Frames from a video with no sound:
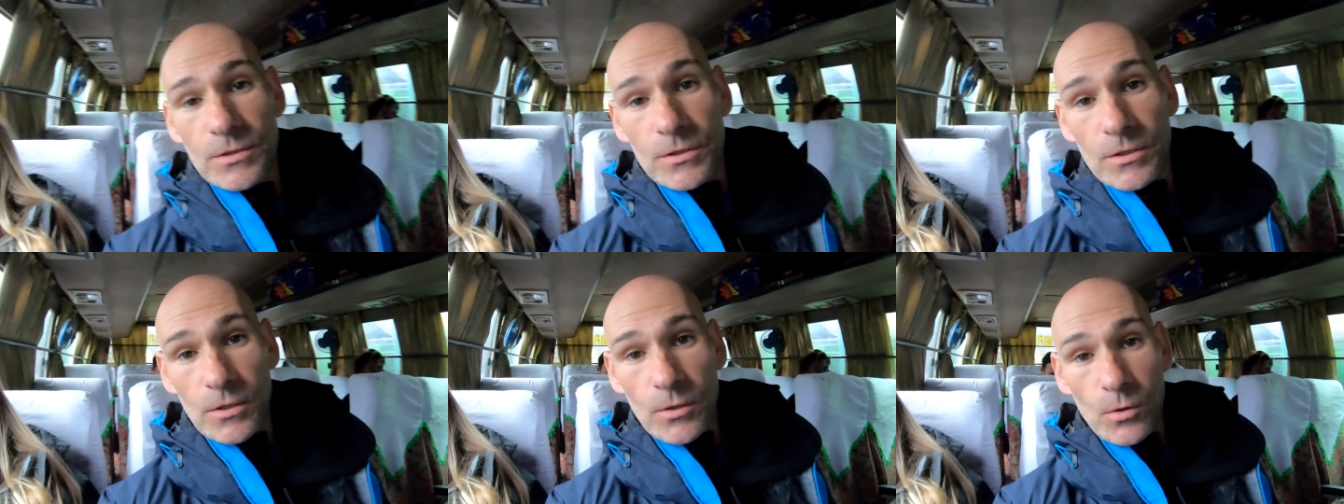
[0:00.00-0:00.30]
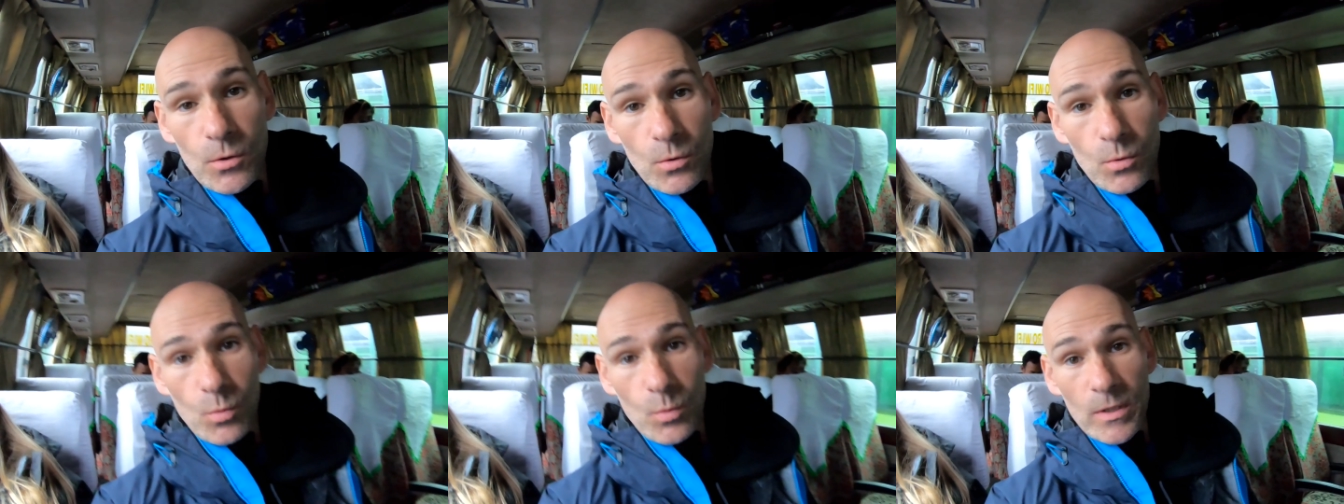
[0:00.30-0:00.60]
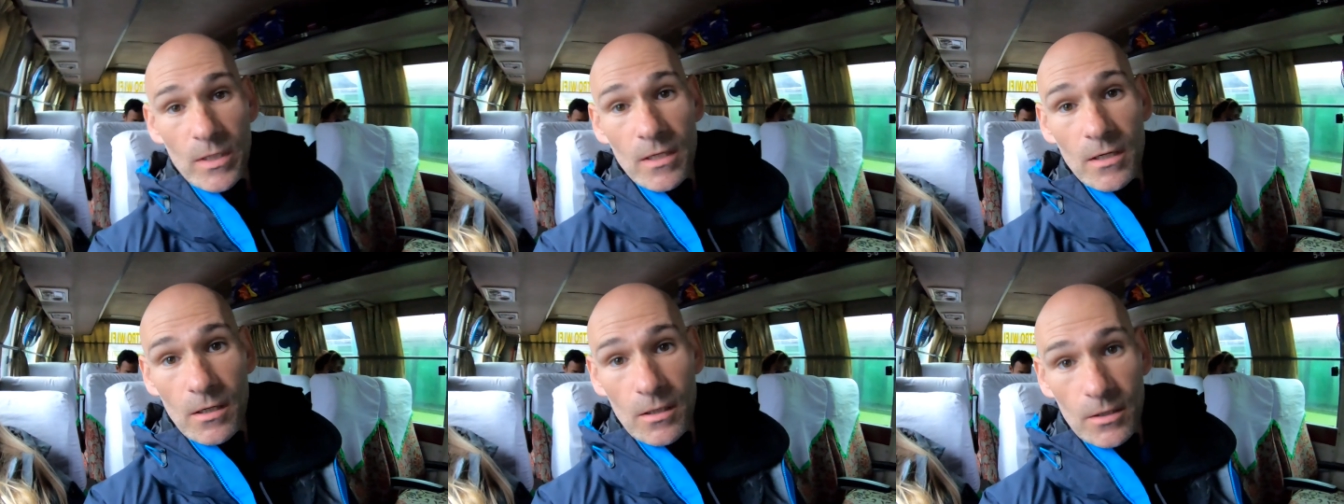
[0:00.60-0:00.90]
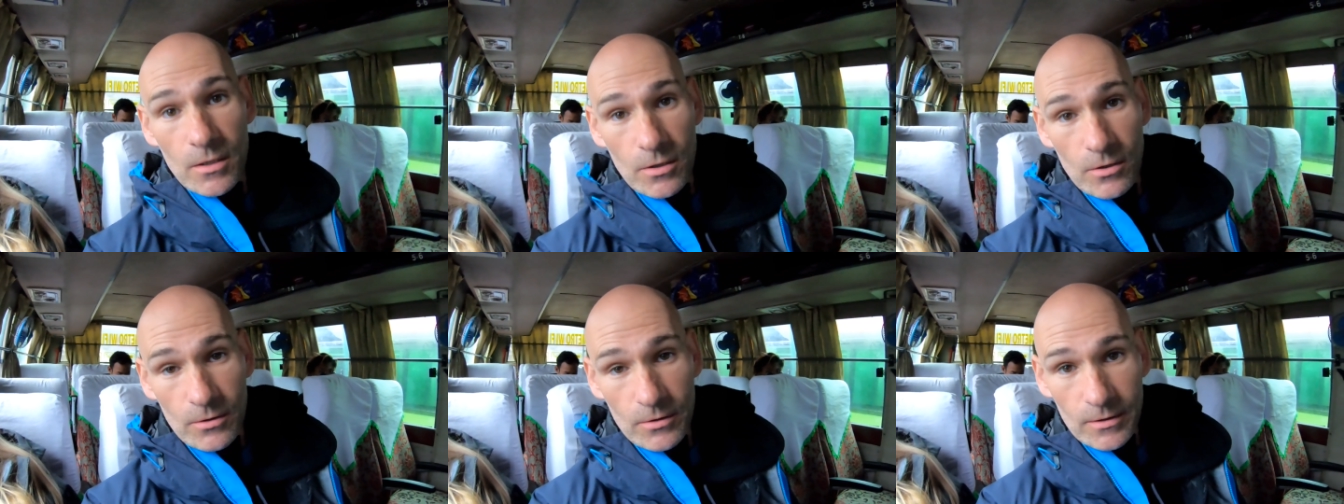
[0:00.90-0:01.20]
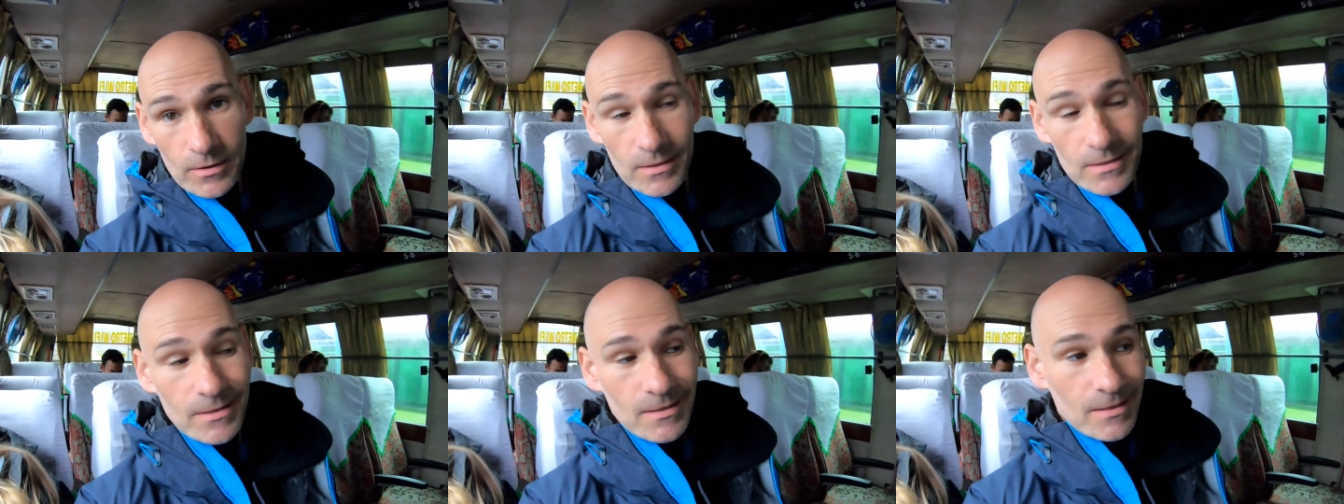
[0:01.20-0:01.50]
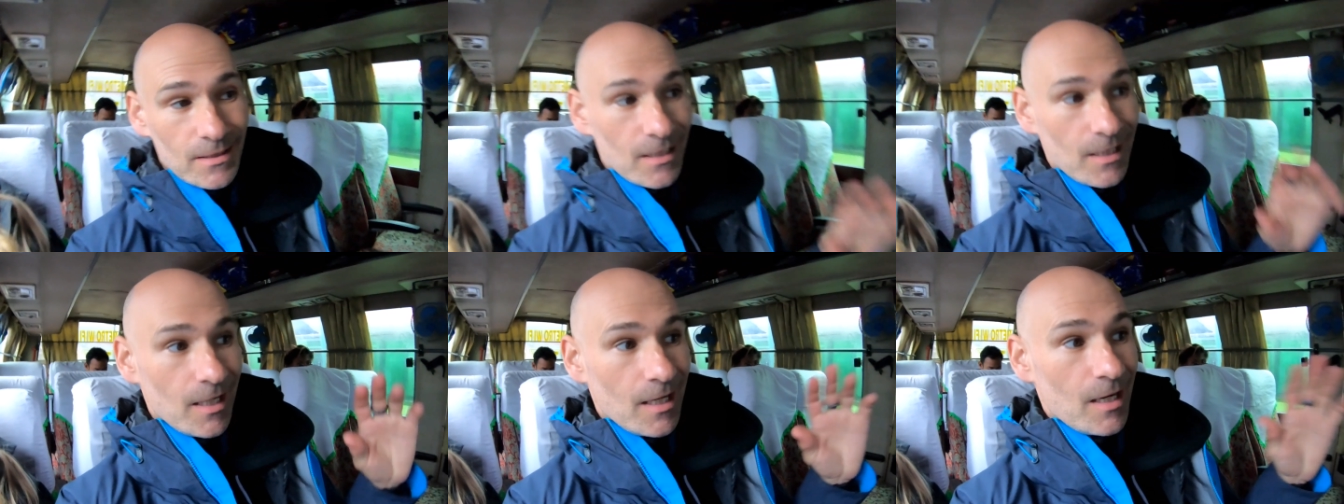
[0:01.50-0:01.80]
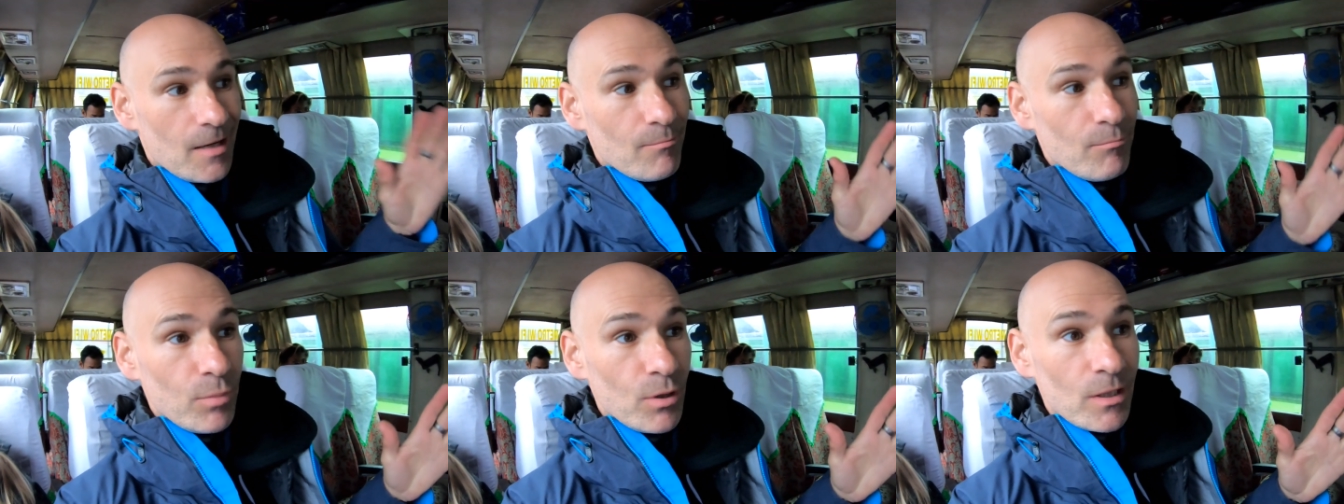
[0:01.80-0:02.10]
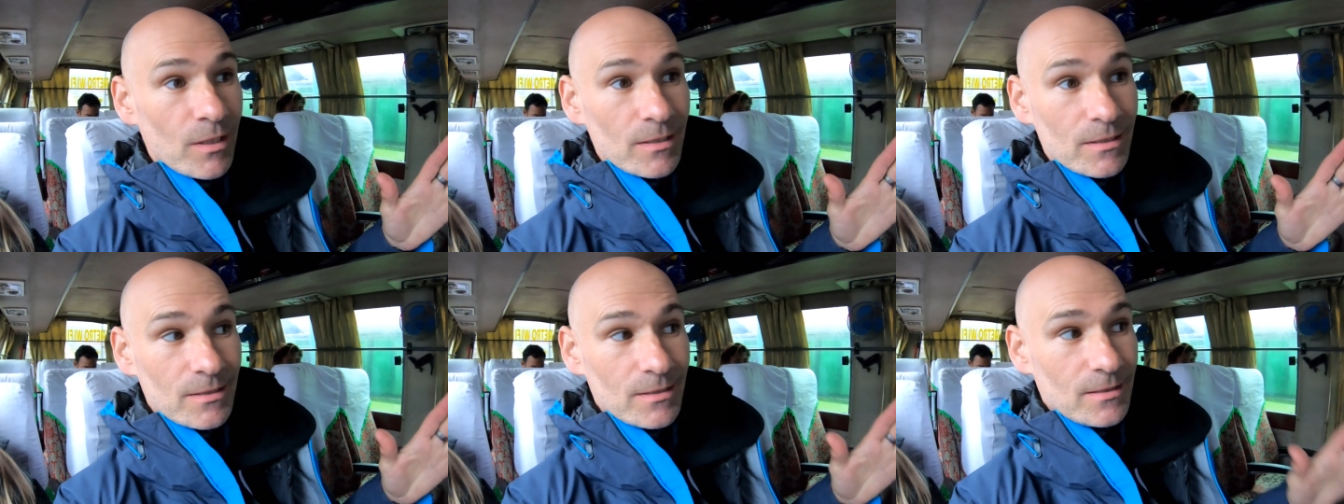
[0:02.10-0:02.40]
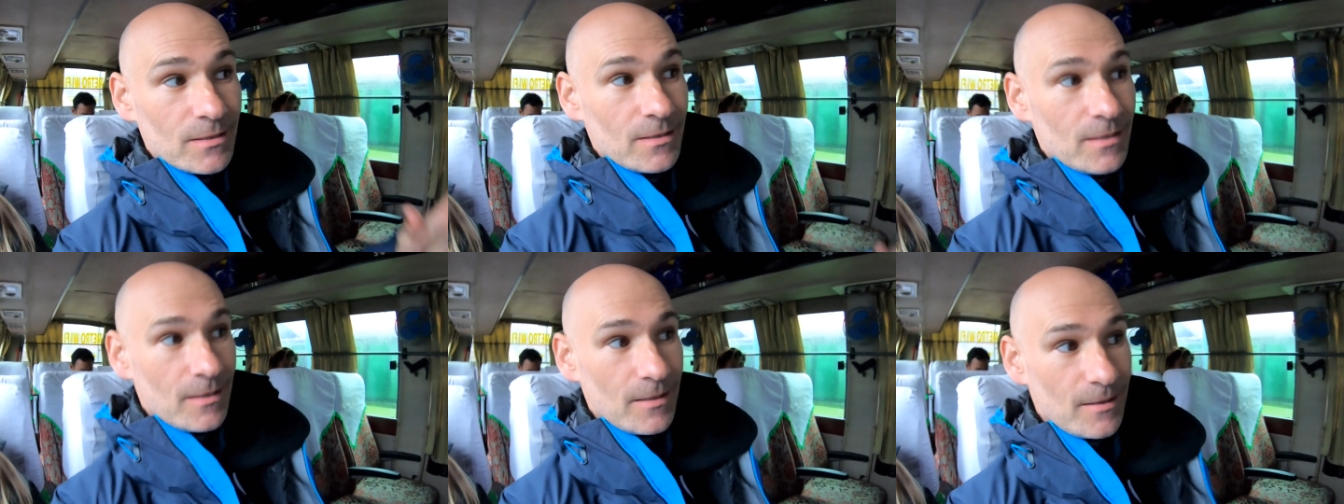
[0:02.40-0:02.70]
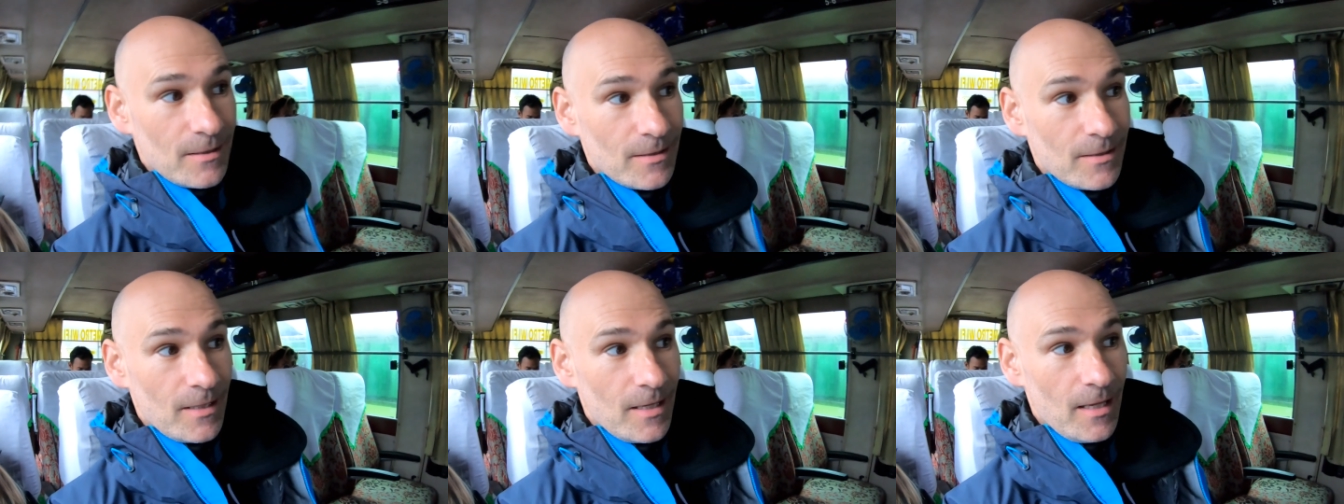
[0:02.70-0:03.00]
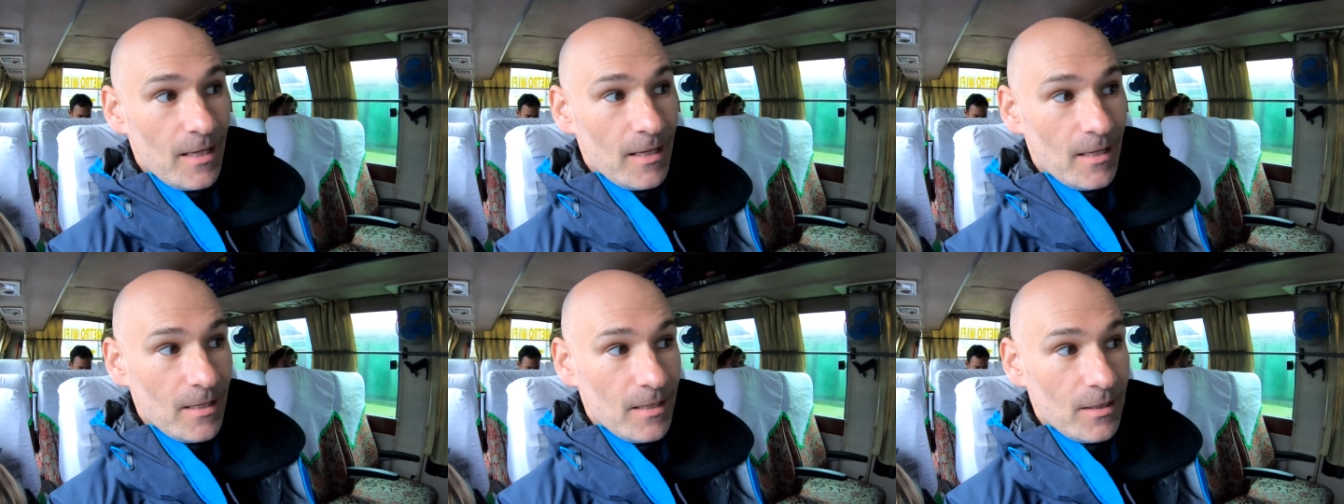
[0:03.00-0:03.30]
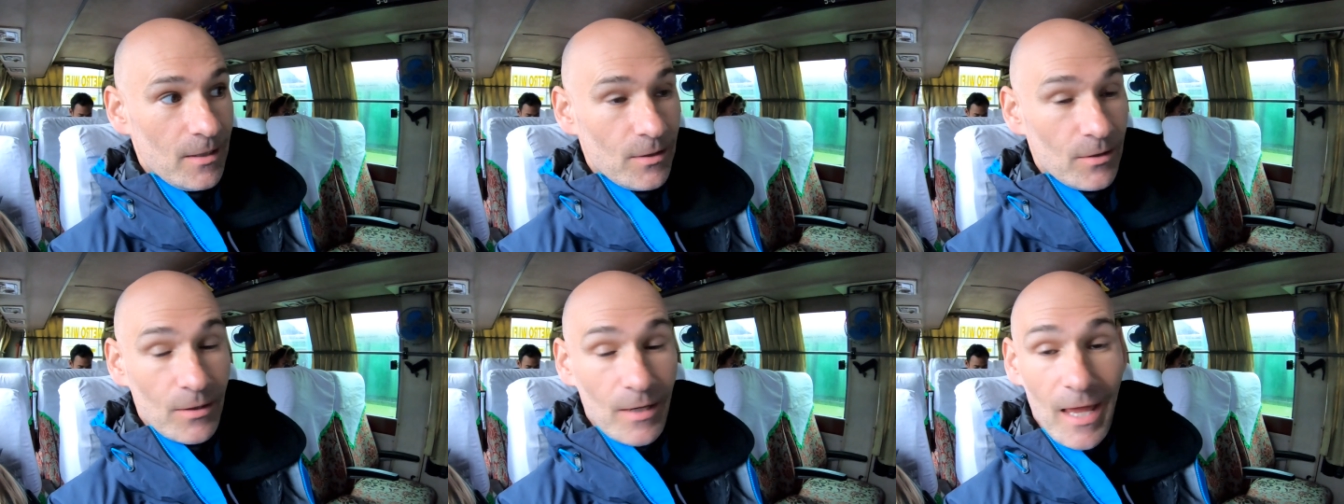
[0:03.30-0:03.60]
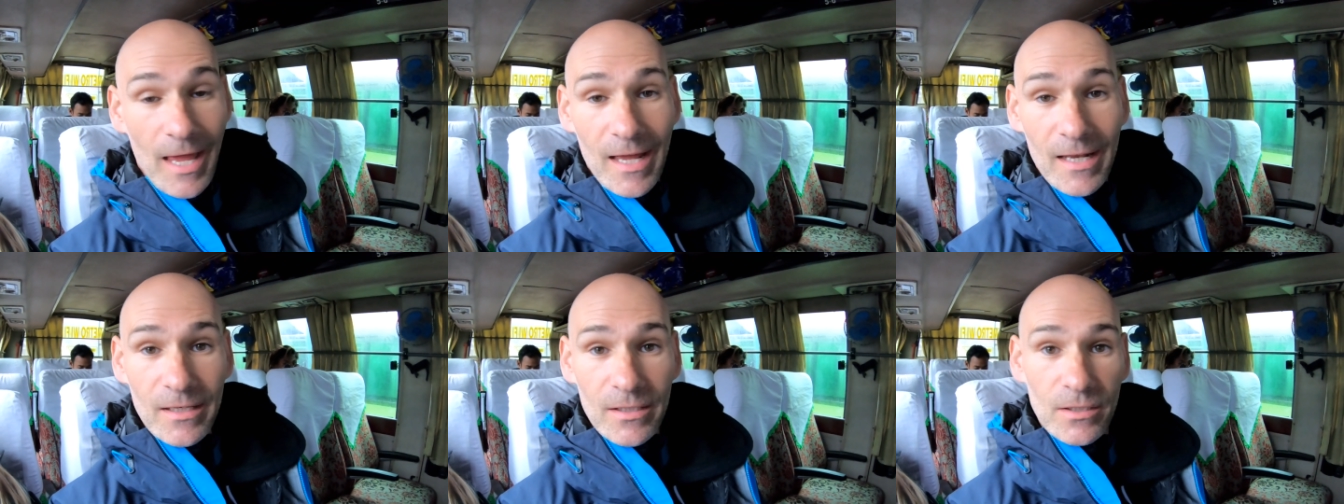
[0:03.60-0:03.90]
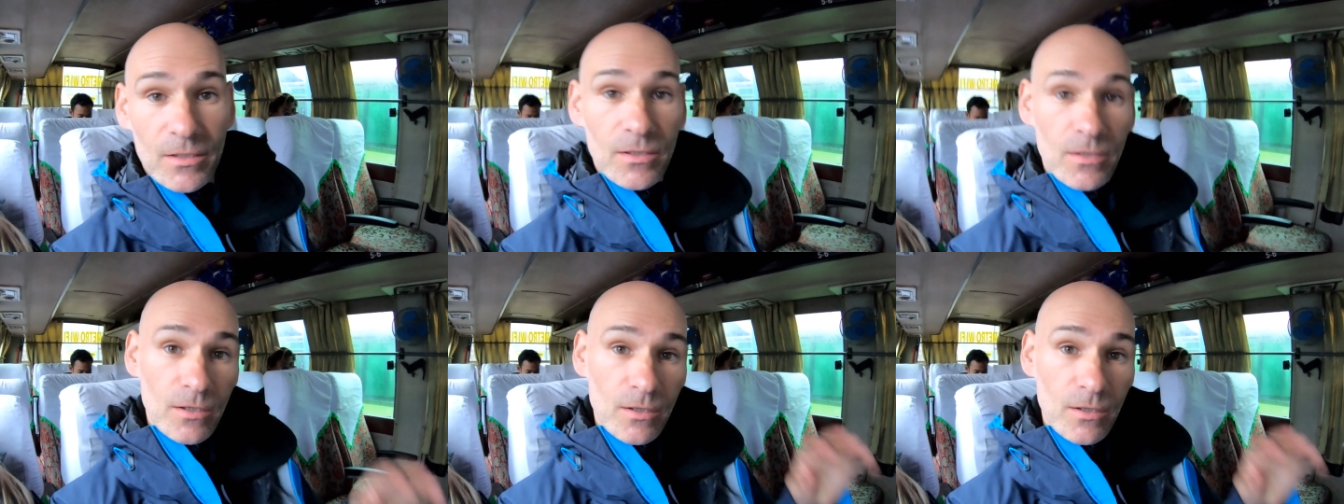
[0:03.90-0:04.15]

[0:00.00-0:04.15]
So we are currently sitting on a bus and headed